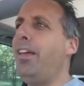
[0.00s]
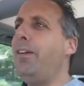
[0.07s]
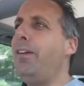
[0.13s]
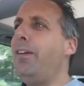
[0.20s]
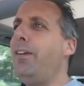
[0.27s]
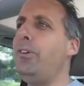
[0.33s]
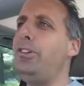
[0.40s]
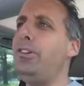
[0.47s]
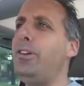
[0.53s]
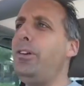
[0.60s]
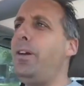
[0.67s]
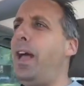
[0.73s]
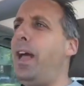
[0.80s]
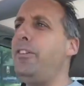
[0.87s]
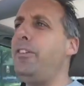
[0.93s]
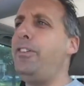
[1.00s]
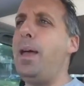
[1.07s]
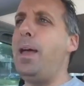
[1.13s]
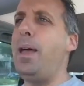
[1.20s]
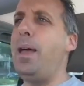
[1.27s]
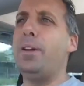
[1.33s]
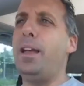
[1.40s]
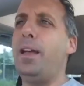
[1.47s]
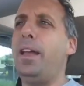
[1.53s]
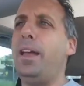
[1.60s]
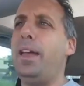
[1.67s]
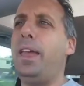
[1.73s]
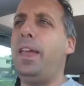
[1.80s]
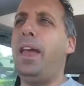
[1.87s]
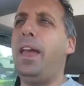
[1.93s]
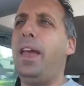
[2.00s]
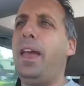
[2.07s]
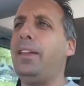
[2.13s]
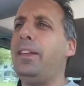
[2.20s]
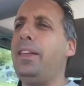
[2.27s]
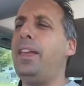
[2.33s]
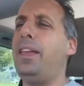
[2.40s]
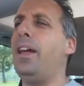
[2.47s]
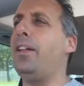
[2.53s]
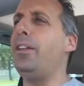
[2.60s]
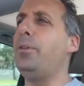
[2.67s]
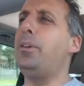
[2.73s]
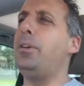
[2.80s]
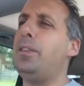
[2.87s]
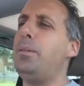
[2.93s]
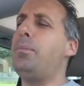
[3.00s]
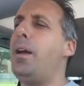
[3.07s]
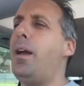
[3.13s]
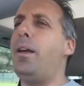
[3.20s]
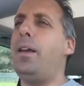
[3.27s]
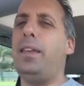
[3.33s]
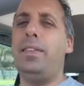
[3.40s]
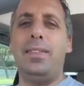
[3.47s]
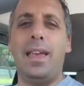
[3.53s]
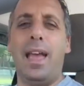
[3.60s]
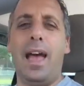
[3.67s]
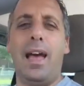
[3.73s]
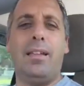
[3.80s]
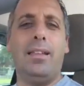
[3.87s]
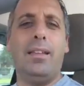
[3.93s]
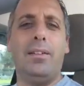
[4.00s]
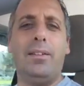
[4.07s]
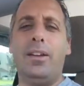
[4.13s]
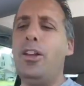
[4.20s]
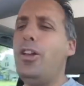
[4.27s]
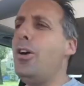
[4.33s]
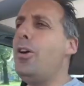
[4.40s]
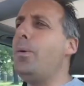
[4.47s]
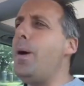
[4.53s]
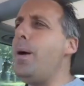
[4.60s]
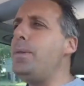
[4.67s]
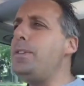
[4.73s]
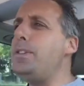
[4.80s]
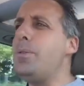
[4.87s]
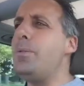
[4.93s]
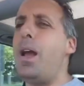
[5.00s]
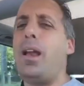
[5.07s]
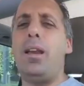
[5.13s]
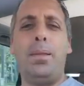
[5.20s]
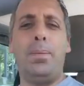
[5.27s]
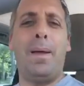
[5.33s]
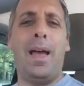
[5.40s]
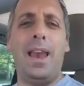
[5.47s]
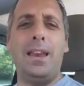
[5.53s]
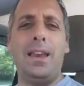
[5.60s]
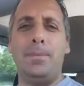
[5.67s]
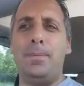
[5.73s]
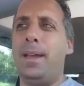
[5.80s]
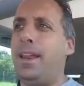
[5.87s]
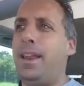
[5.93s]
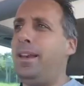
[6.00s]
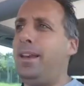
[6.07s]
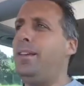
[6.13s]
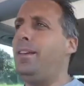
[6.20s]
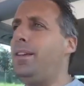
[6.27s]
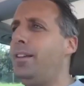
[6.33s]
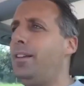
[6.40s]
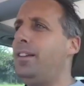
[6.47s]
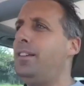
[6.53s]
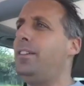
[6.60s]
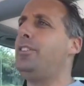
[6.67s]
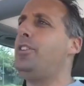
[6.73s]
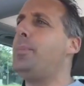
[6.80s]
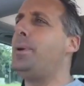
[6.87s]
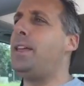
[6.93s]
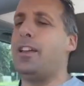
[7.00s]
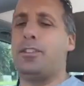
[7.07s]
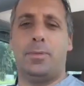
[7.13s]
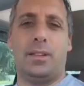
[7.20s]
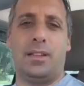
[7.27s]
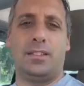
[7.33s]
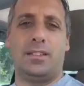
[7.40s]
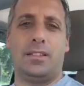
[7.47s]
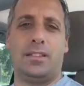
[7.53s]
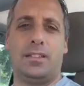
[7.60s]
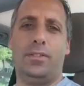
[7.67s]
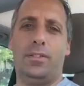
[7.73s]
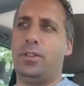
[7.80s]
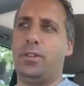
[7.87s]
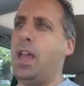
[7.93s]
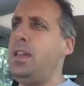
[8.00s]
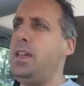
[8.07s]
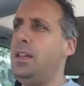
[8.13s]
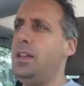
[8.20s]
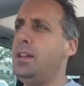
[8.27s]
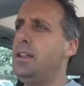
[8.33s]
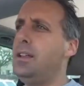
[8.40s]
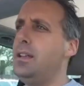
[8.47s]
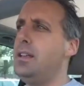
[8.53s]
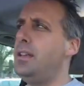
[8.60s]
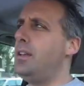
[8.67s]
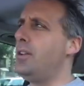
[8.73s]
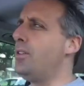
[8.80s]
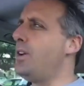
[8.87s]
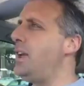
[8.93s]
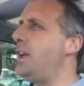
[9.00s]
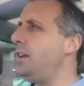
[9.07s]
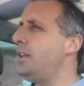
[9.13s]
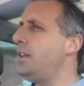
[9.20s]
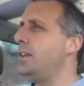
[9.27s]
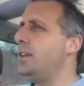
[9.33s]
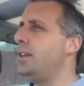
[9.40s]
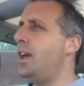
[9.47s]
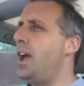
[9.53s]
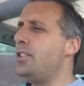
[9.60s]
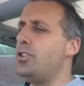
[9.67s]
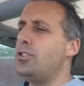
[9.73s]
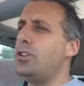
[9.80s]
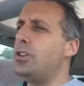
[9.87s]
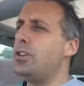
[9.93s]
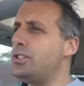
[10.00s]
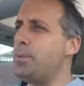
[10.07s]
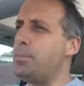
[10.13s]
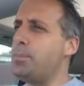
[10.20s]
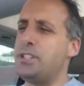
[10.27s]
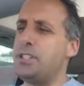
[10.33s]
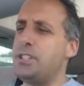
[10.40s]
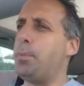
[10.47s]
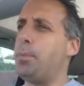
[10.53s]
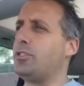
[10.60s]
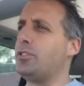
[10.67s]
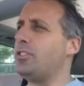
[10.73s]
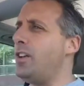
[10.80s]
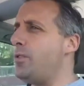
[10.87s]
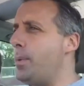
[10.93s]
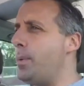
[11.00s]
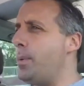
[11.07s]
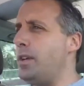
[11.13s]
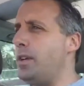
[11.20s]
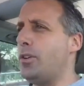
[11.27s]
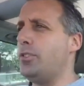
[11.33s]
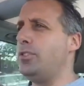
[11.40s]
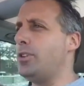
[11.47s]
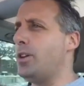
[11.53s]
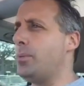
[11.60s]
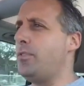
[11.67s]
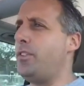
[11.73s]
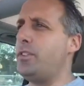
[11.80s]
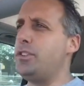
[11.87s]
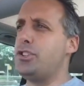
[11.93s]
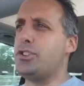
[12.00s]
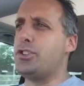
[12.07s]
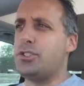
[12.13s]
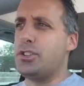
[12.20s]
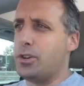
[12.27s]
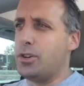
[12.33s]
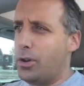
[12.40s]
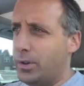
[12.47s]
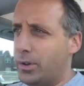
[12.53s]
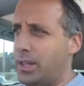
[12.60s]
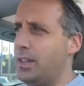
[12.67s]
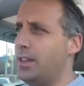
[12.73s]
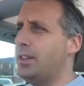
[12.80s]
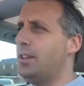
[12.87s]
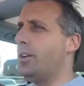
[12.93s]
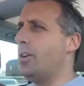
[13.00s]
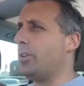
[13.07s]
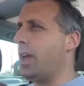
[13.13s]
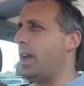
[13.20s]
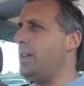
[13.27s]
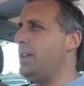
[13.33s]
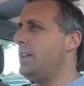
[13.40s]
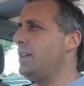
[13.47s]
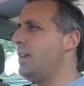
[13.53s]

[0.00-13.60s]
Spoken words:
who would you FM or kill? Was it Murray Sal? Or what was your worst punishment? Nobody cares about that stuff, okay? All right? And don't go to some of the staples, because everybody knows, you know, my favorite desserts are cannoli, okay?